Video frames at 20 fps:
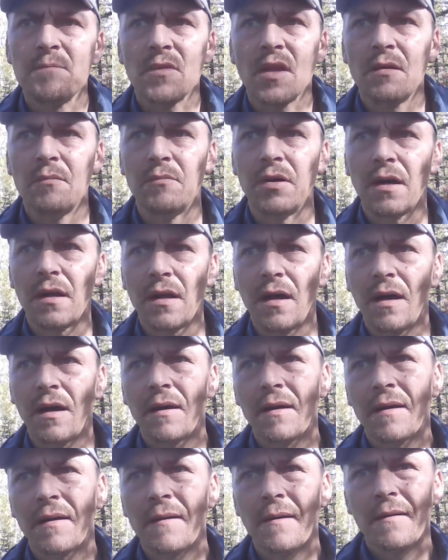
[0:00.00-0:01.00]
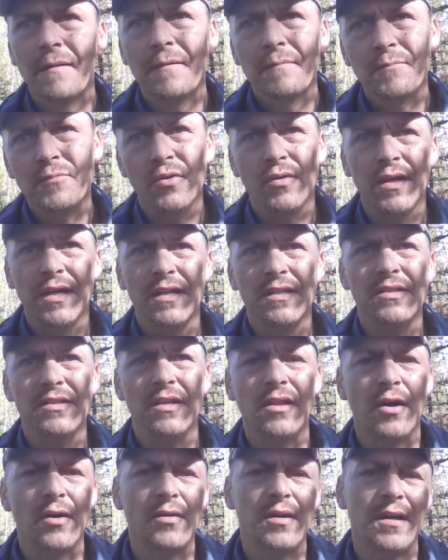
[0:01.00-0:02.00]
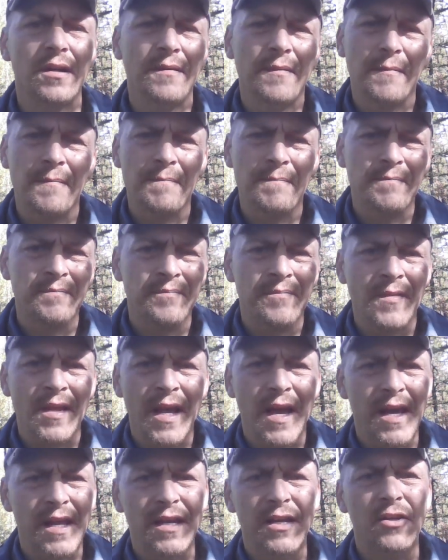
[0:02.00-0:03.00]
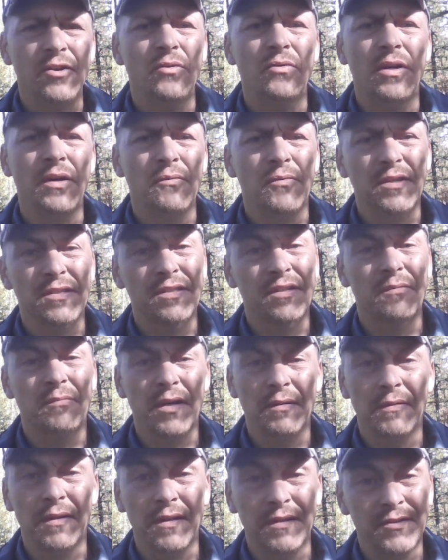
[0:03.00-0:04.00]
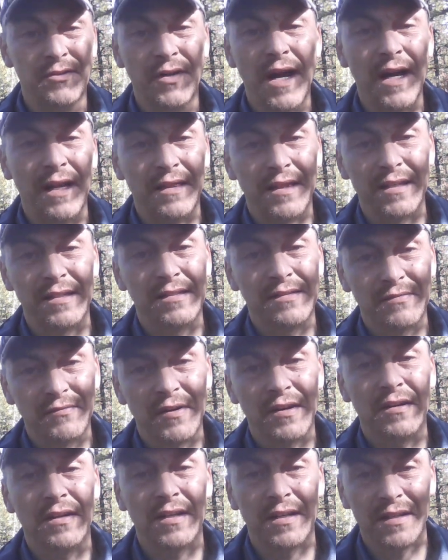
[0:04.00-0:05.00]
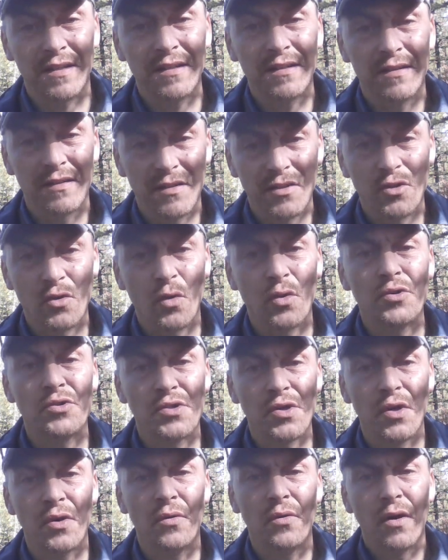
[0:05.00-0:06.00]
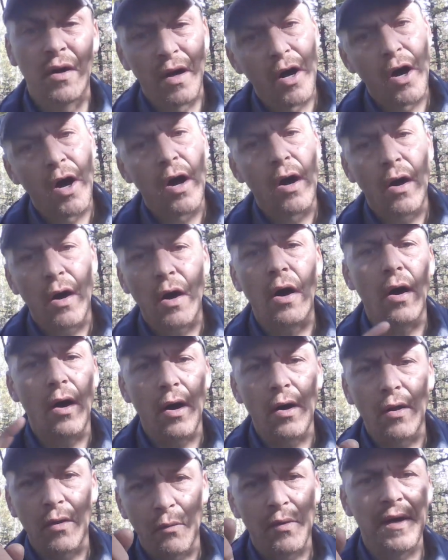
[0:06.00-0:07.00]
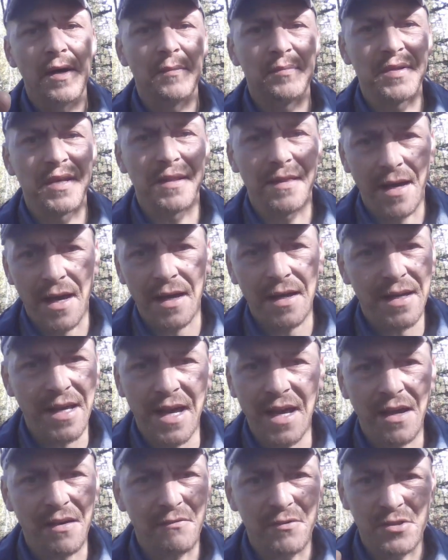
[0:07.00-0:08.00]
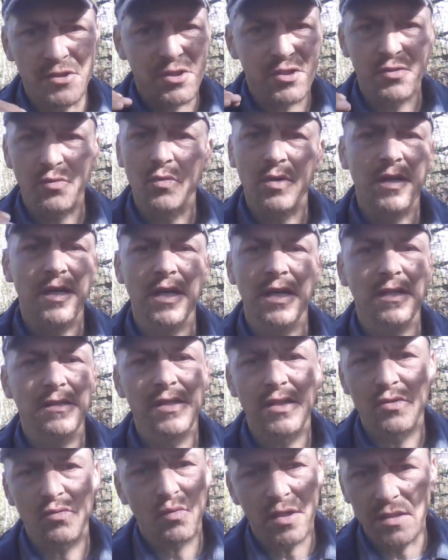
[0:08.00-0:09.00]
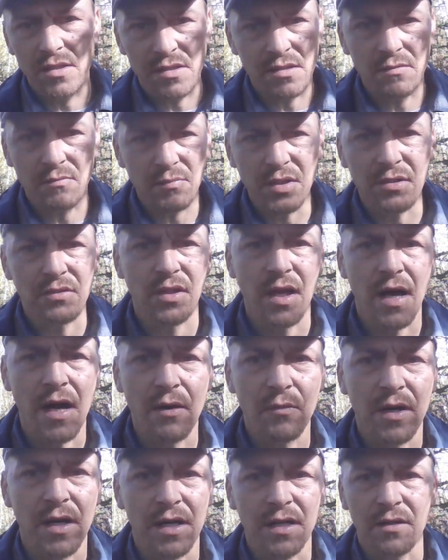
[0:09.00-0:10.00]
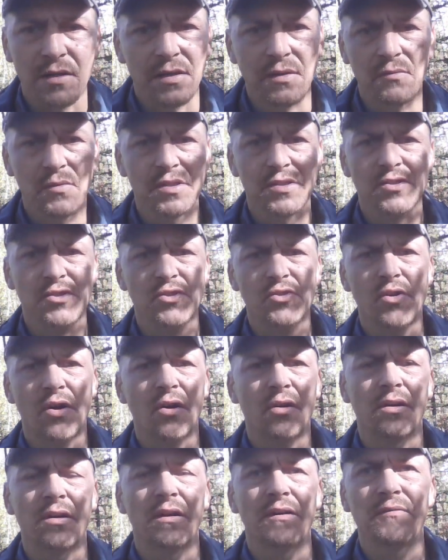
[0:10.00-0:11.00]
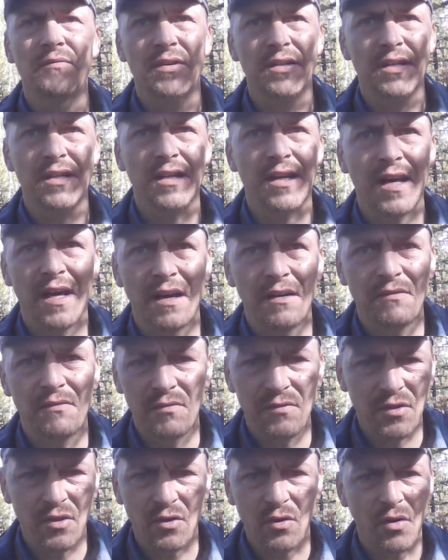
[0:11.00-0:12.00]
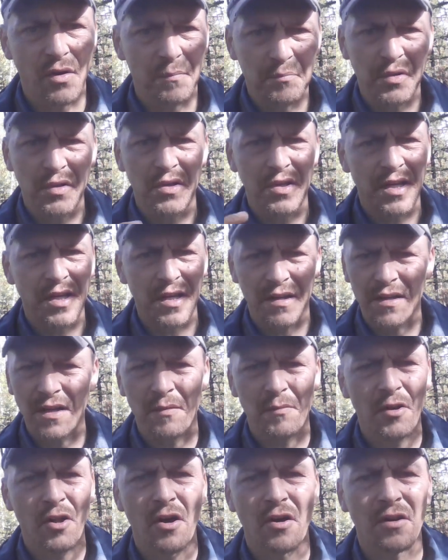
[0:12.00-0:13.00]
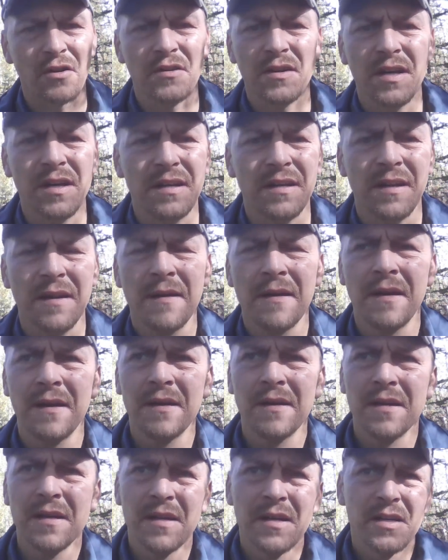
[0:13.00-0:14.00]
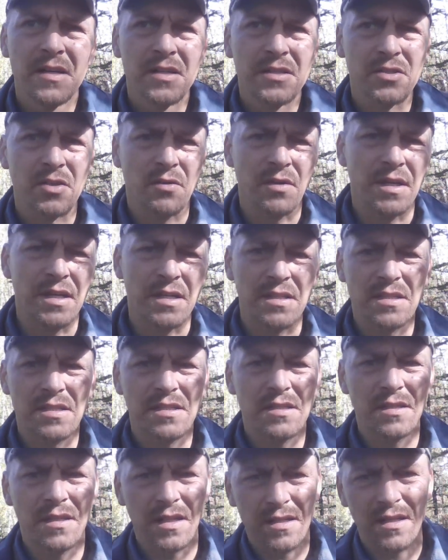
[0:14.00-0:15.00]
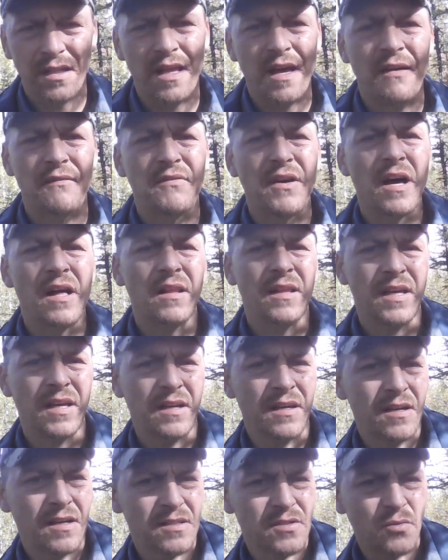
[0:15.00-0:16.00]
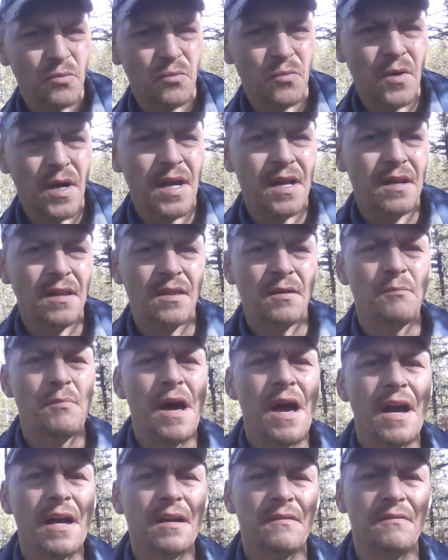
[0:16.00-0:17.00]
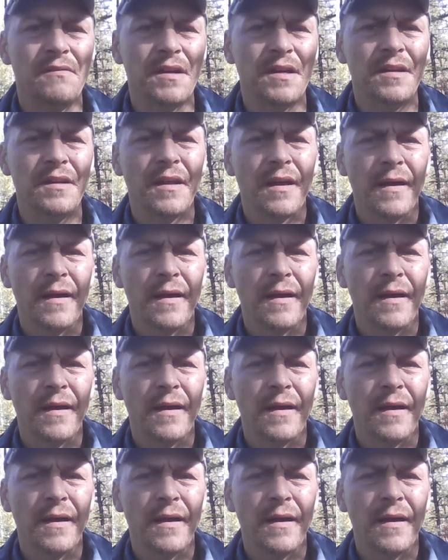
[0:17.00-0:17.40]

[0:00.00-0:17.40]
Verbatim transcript: But uh, so he gets it loaded, and he knew he wasn't gonna be able to drag this fucking torso all the way up to that cave. It just he just wasn't built that way. You know, he wasn't strong enough and didn't have you know a pulley or come along or nothing. So he gets into that valley and cuts way to the back of it.